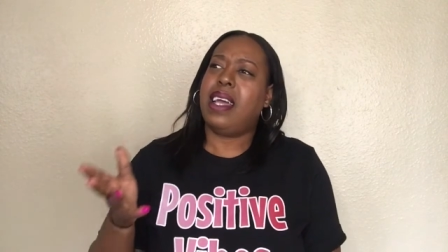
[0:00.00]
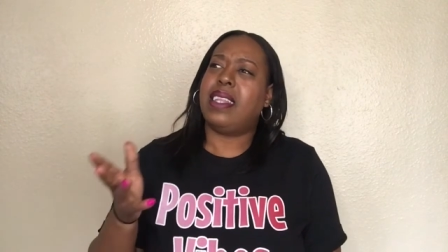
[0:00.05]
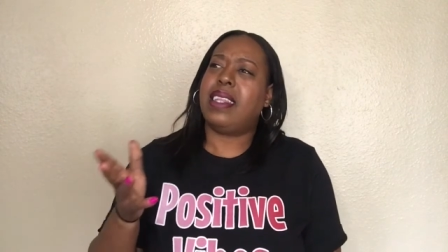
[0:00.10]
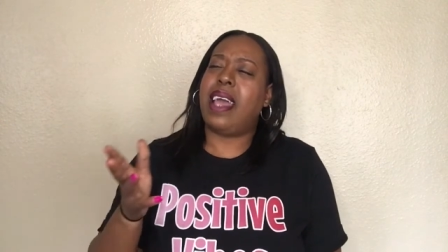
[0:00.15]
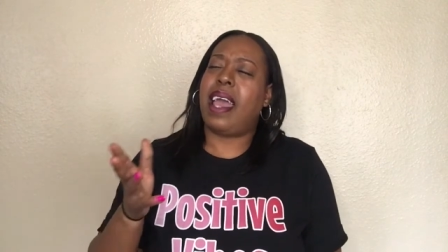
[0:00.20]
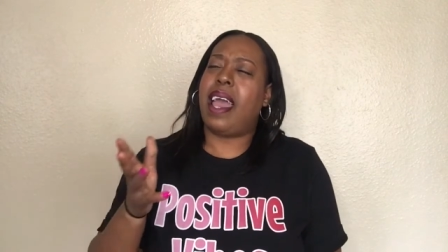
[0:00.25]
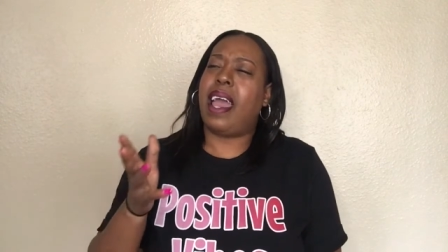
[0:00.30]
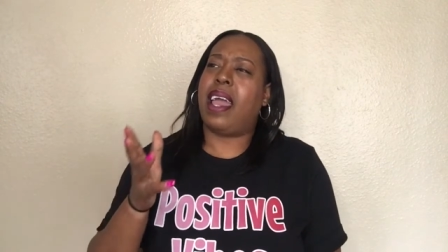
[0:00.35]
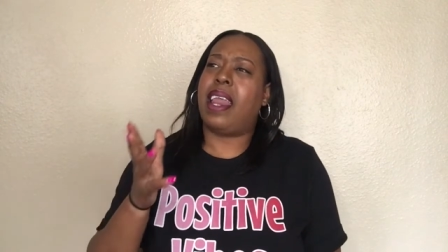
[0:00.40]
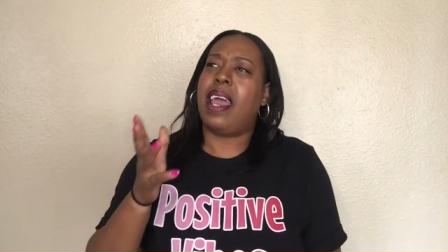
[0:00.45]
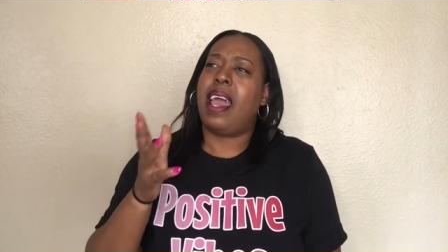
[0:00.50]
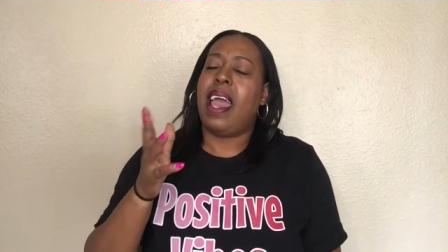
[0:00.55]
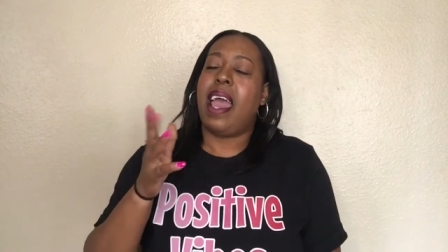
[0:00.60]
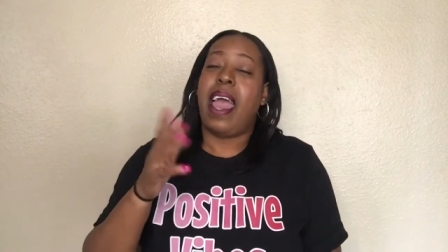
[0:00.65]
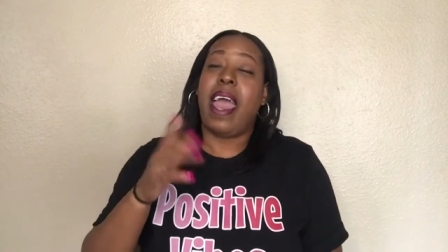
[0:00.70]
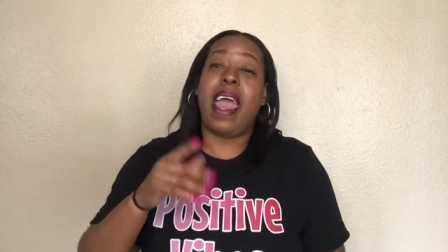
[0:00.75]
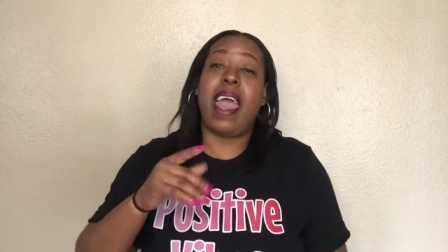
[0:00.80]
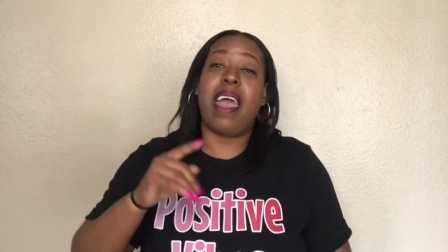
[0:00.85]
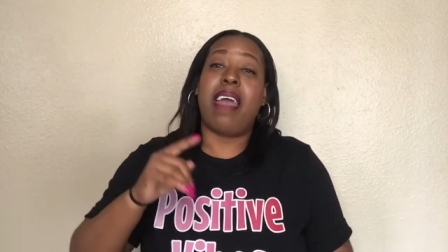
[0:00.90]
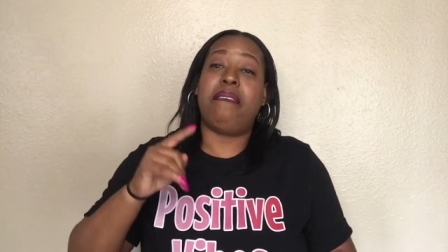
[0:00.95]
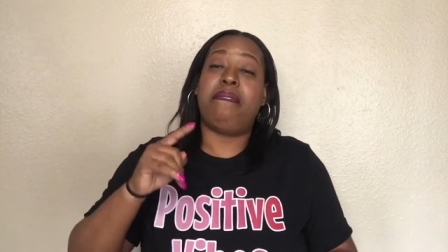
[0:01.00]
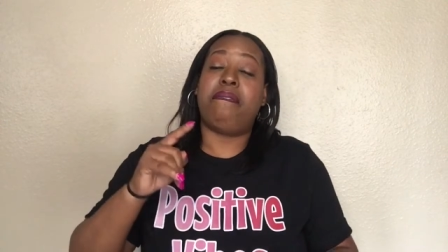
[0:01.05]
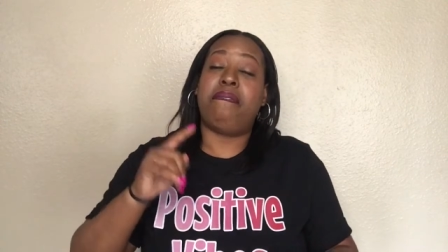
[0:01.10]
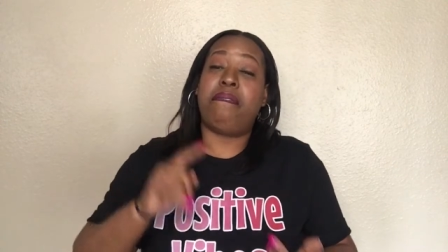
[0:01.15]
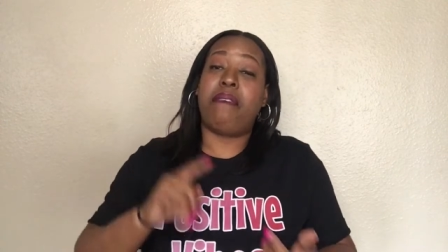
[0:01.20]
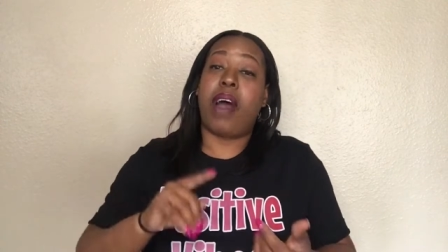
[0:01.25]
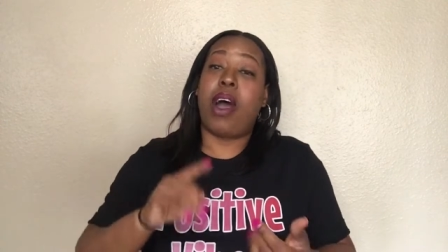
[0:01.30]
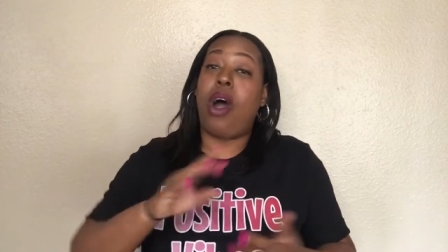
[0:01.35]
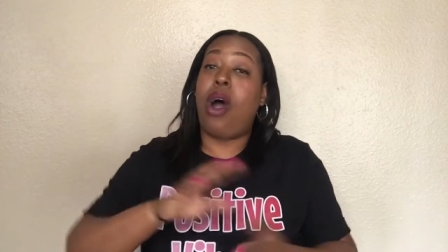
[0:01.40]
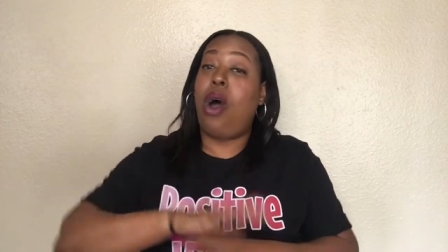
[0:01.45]
that had
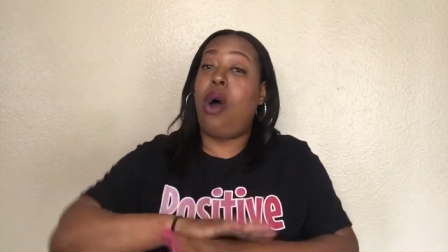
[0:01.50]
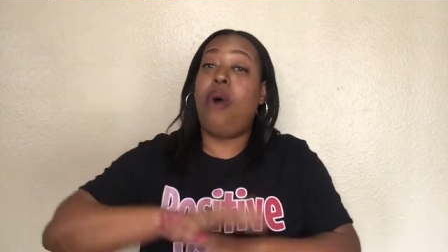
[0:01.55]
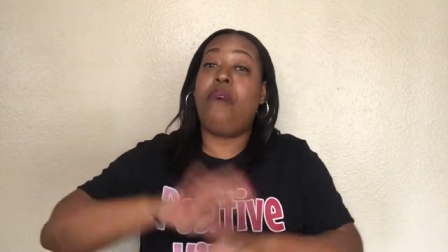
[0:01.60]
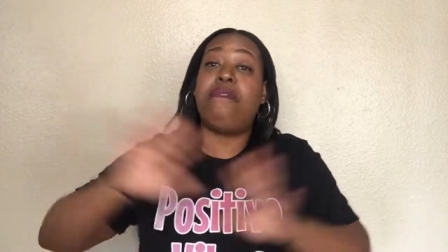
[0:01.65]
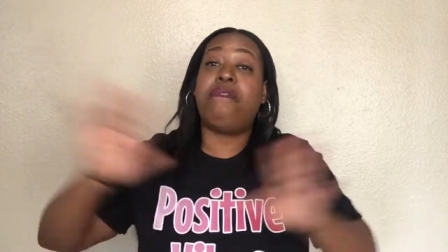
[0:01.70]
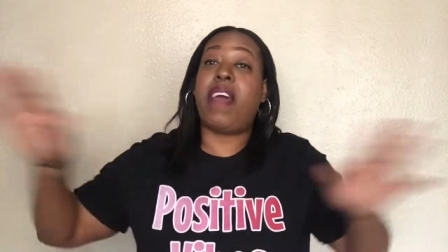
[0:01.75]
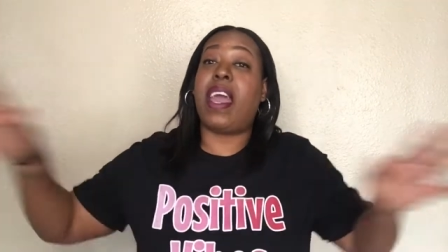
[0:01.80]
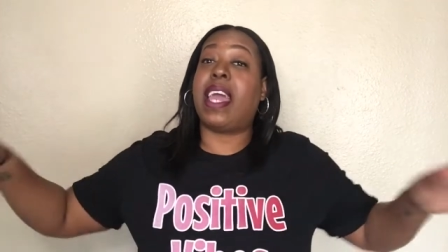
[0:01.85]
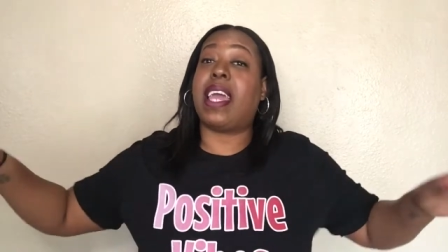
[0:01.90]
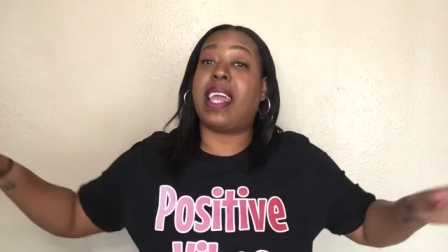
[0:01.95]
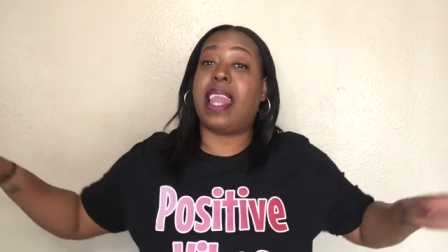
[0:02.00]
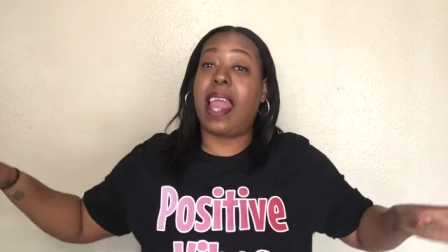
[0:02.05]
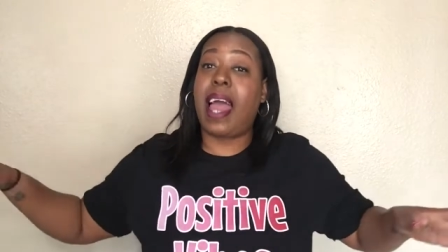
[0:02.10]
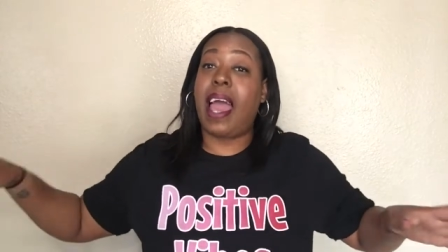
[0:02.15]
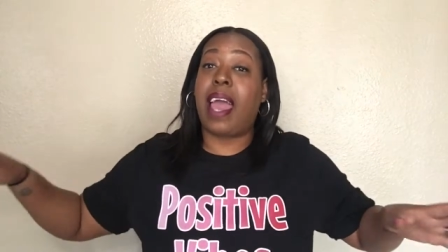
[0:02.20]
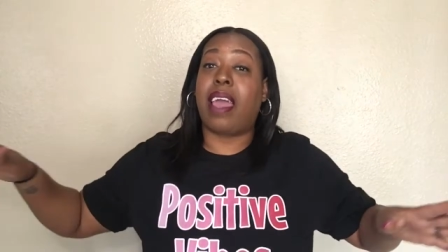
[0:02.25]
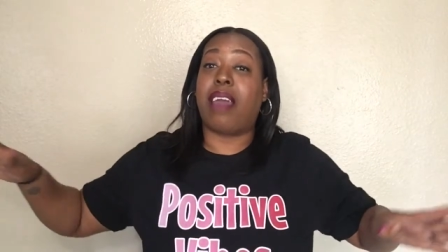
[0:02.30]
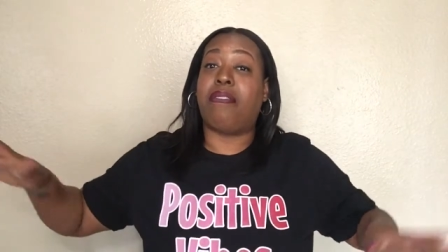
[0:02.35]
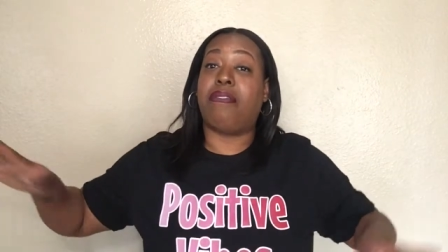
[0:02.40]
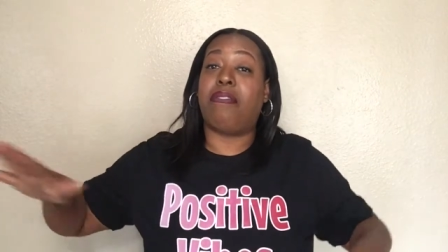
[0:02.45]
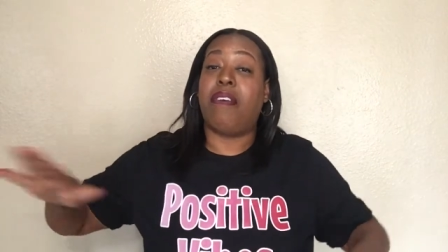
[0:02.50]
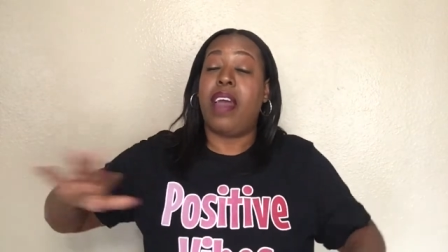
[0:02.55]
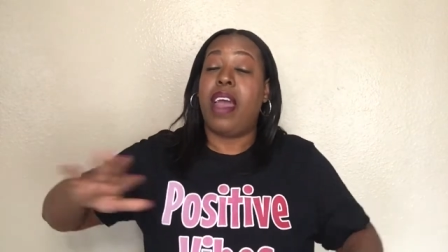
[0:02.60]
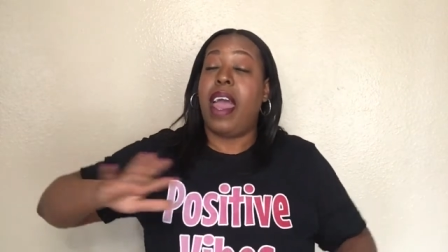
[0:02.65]
a whole fake life,